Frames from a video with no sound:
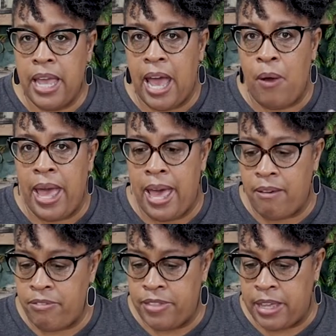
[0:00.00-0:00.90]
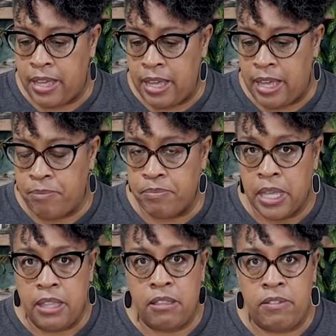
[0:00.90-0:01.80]
I'll have the
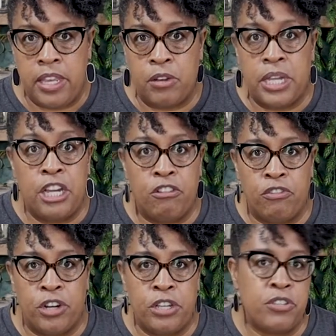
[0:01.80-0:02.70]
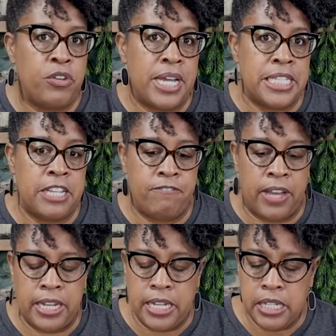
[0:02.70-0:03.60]
video here for you so you guys can
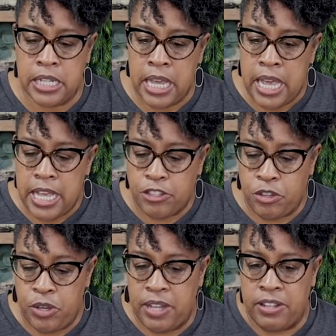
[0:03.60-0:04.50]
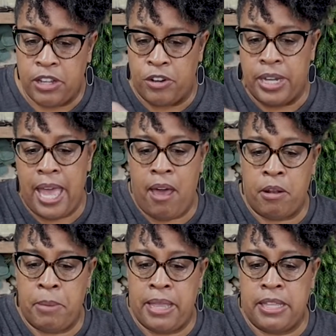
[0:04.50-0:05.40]
find it, so you can learn how
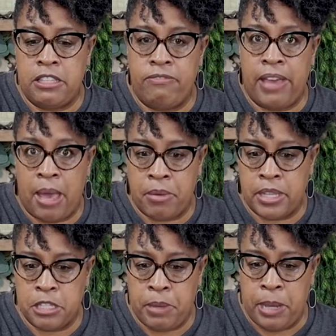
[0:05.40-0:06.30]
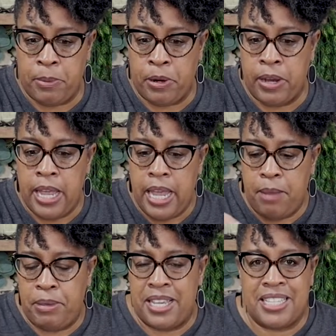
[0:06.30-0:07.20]
to make this fabulous paper,
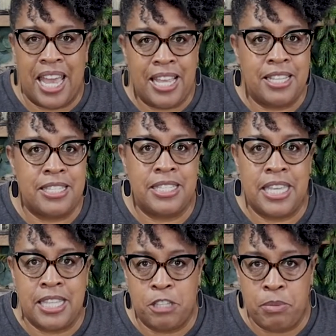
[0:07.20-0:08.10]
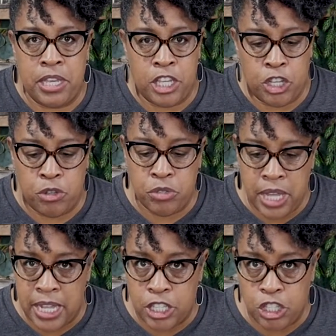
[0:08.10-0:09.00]
because I can see this being used
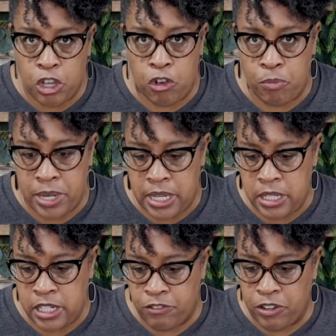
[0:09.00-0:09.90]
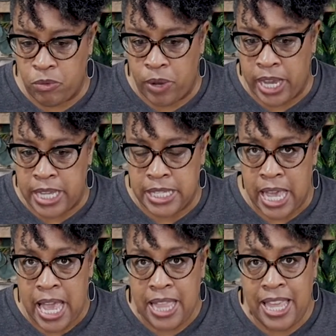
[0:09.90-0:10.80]
in so many different ways.
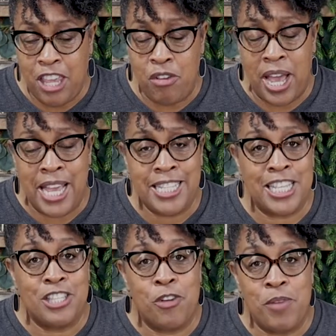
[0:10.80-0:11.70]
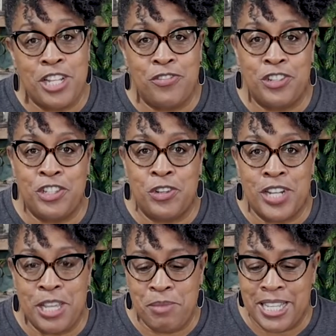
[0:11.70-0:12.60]
Thank you guys so much for
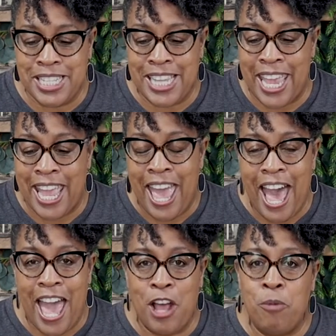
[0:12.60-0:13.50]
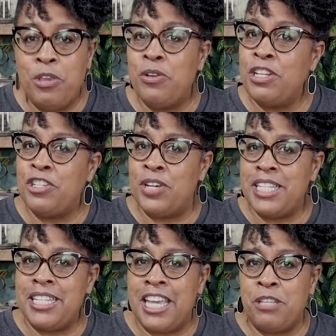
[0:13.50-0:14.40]
joining me today. I hope you enjoyed
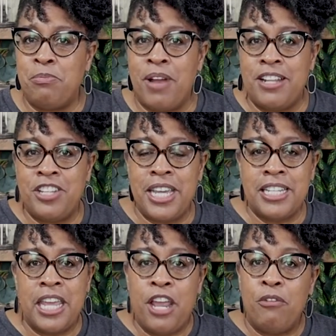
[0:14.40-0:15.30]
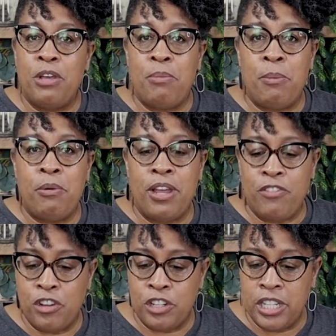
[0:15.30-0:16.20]
today's project. Remember,
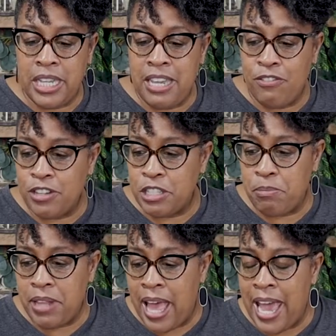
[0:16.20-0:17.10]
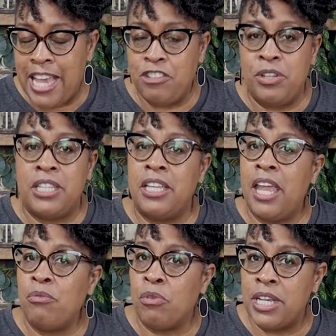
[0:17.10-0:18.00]
if you're looking for supplies, you can look
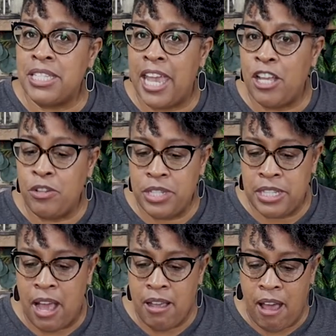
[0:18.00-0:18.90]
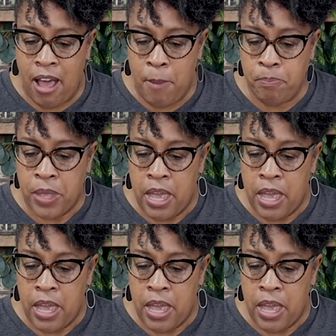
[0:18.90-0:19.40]
at roycycled.com.